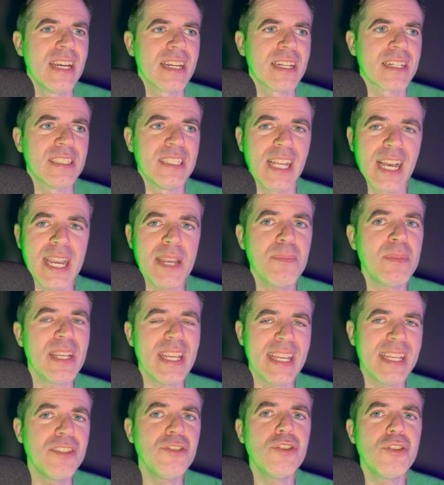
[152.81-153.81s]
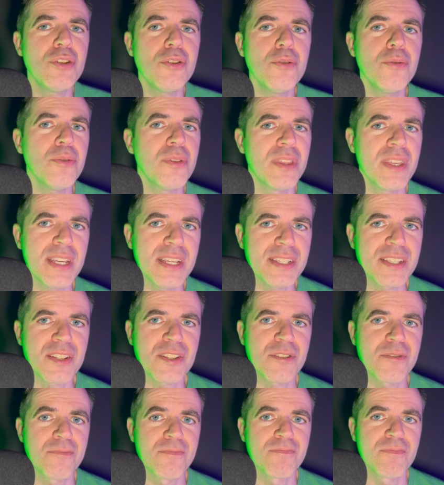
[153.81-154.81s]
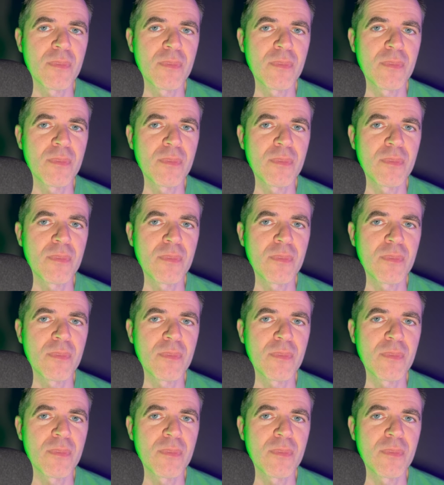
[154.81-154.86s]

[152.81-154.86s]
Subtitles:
climbed into this